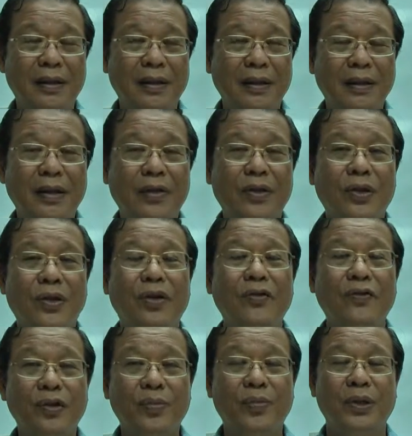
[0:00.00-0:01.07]
this time it's called
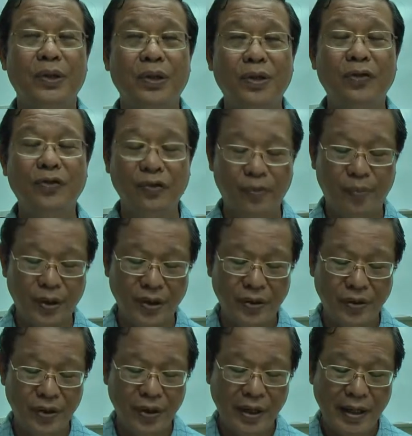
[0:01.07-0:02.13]
footprint, not
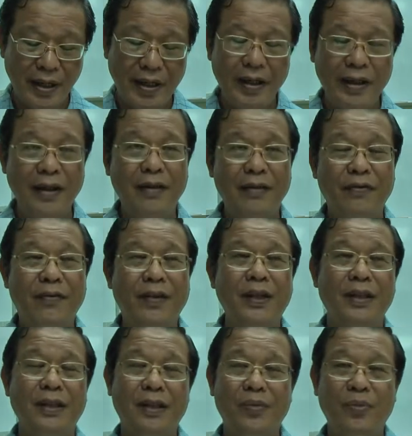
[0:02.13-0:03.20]
hoofprints. In
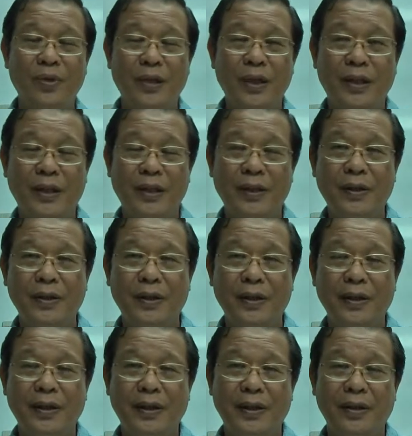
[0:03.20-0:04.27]
fact, the Buddha,
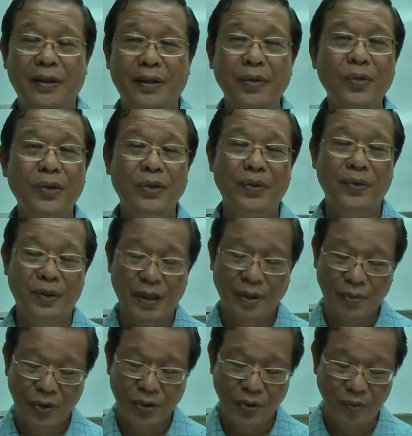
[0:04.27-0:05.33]
almost with
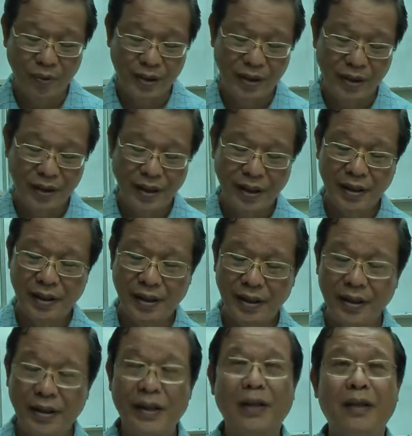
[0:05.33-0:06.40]
some humor, he says
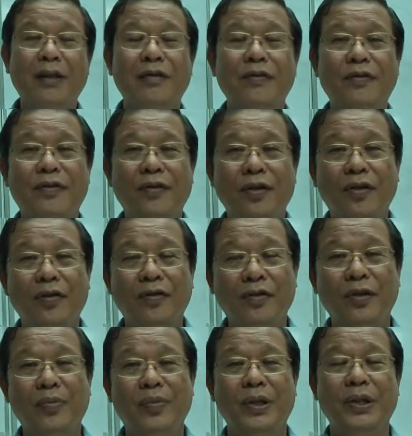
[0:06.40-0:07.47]
these are the 4
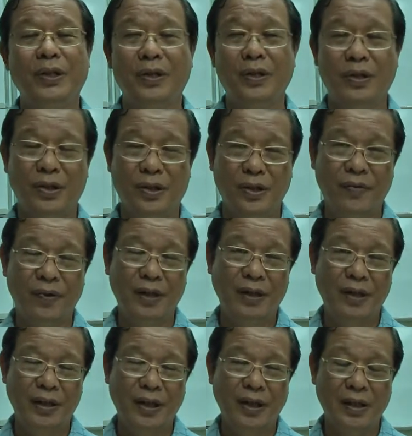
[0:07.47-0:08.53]
footprints of the
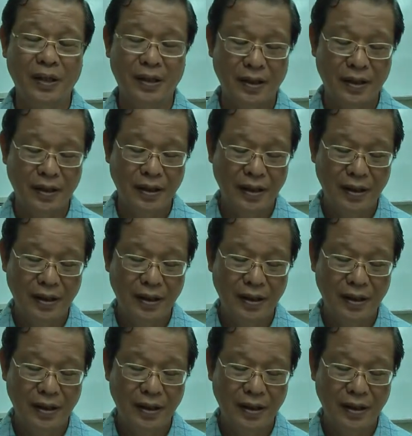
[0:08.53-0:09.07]
Tathagata,